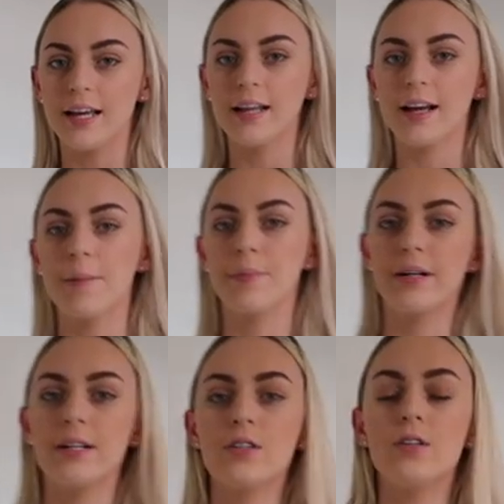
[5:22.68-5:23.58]
leg, I'm
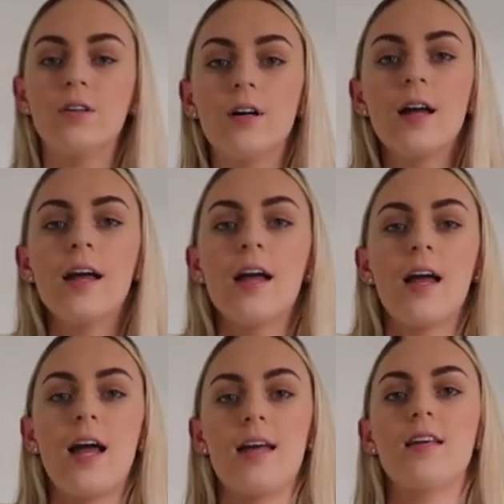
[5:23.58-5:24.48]
pretty sure.
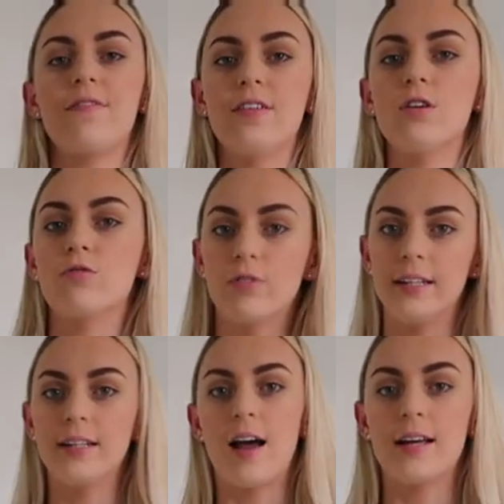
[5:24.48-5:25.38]
And they fit
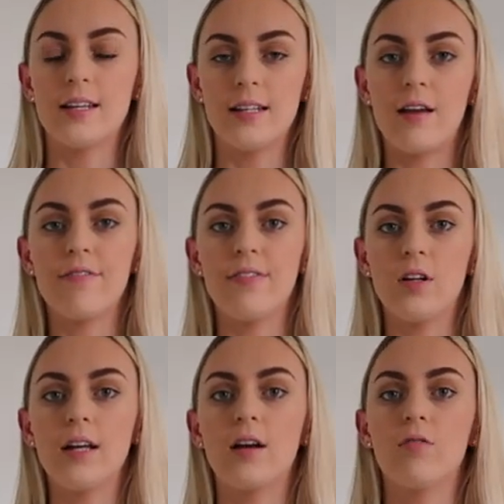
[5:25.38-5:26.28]
really nice and they
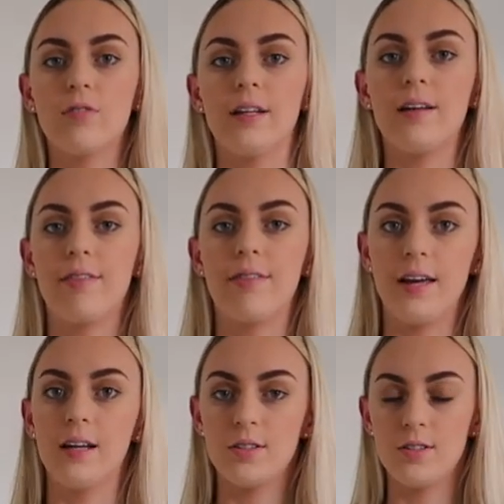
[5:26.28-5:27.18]
feel like really
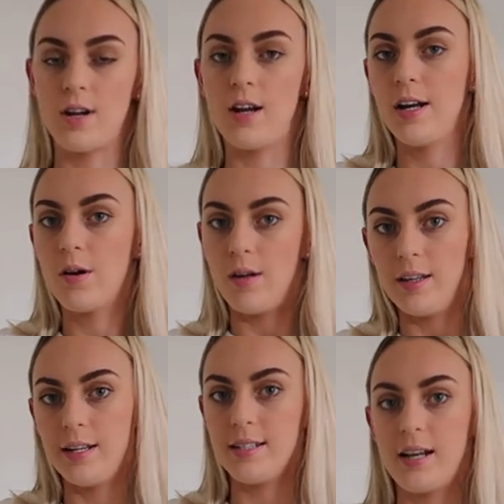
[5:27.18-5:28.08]
thick, sturdy
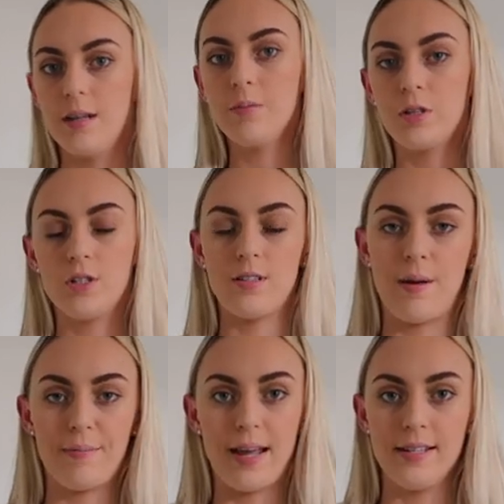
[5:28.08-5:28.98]
quality denim, which is
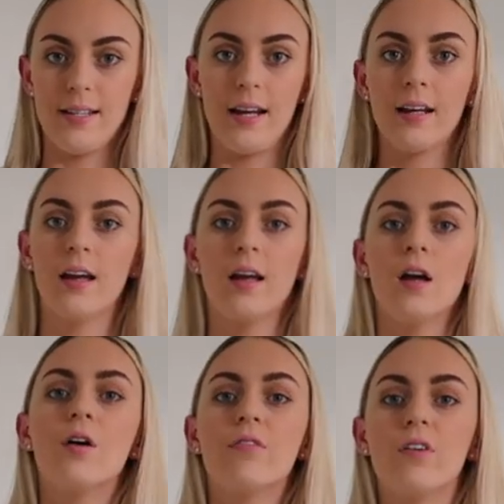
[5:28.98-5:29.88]
amazing
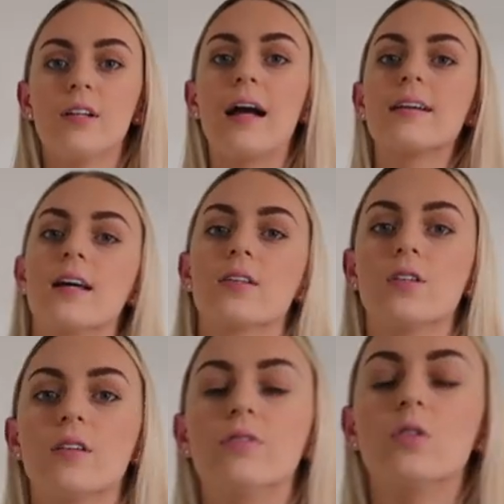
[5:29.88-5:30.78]
for like such
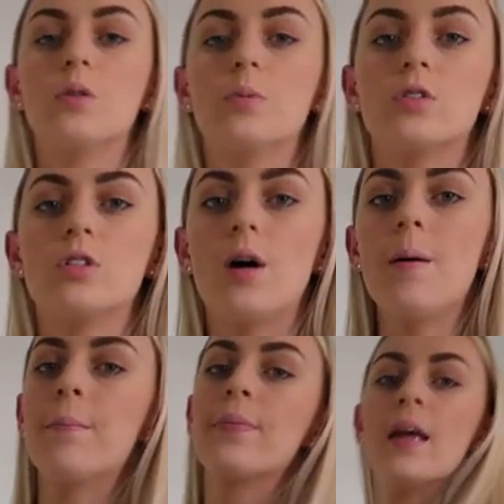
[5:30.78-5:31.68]
an affordable
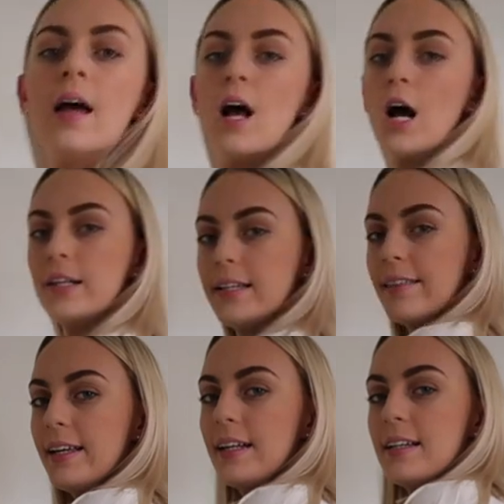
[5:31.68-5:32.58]
shop. Only
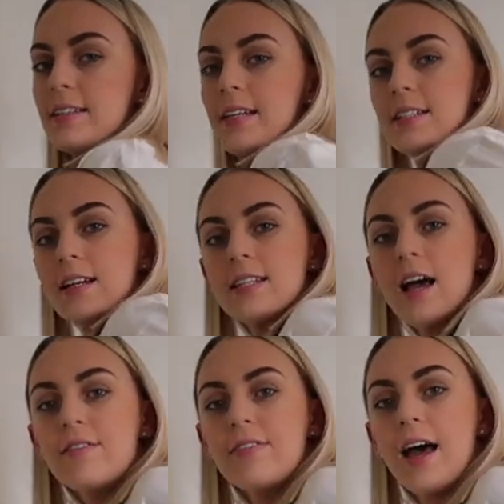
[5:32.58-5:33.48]
thing is it does
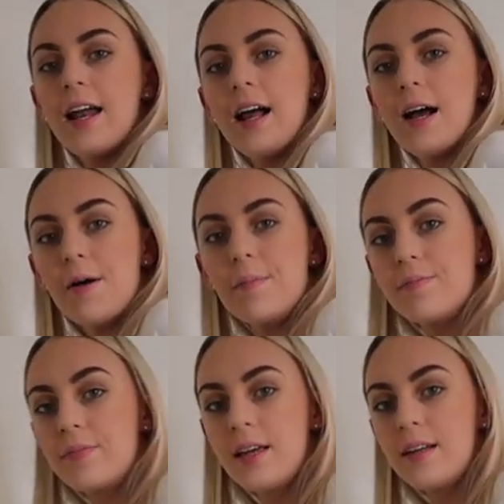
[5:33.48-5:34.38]
have that,
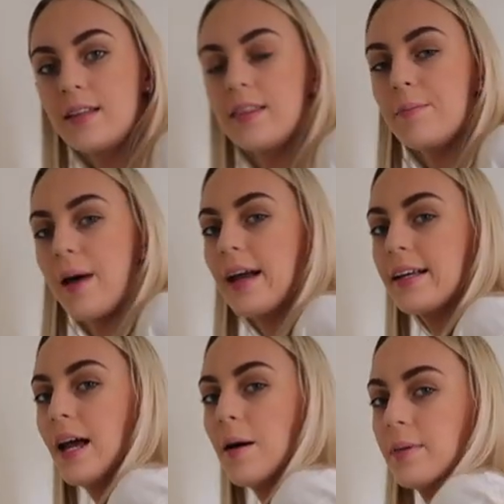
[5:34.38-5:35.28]
um, the
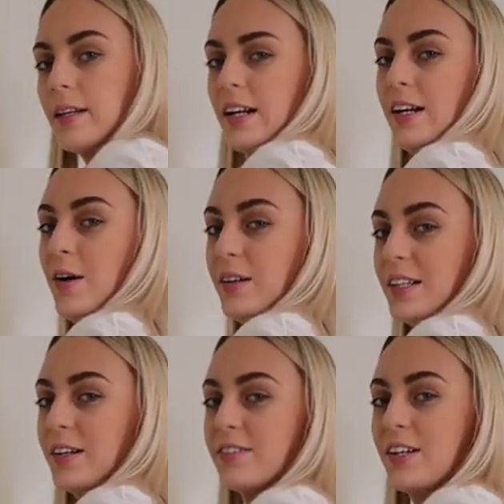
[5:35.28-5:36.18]
back gap that I know a
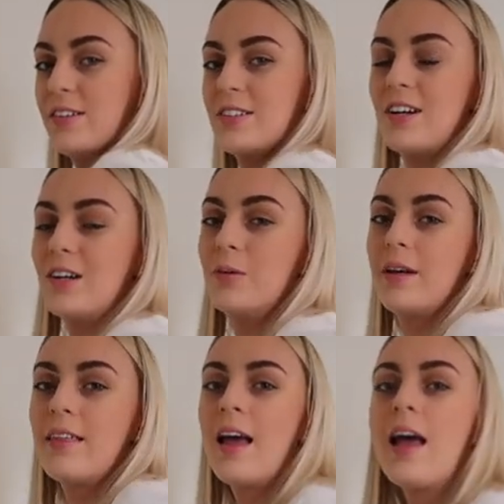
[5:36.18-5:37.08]
lot of girls struggle
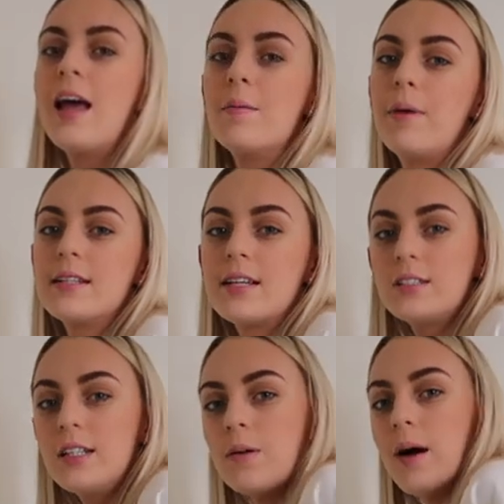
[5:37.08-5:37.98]
with. Mine's
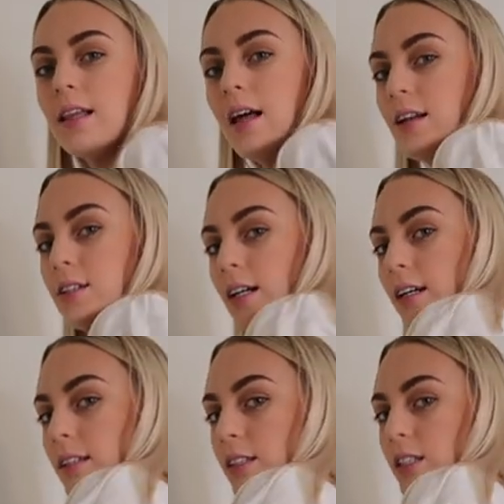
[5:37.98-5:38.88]
actually quite large, like
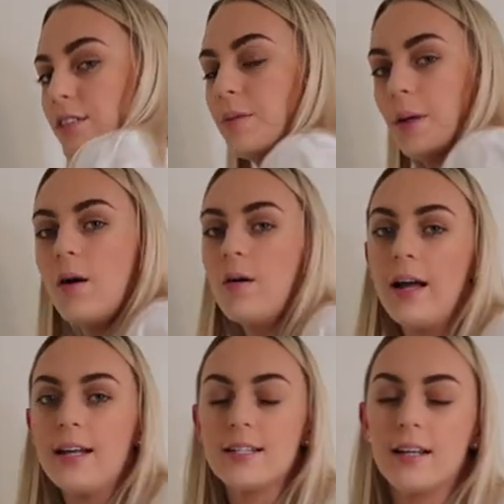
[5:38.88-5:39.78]
I can literally fit my whole
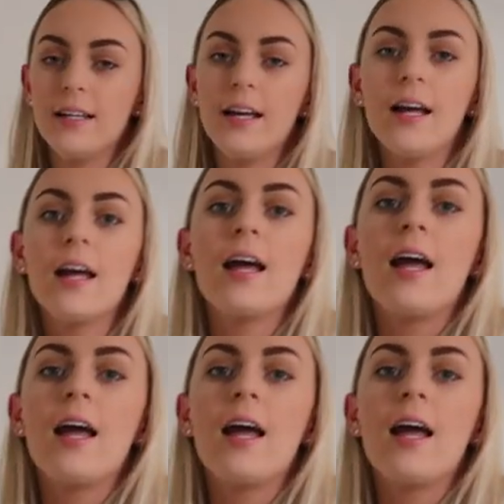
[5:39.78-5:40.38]
hand down there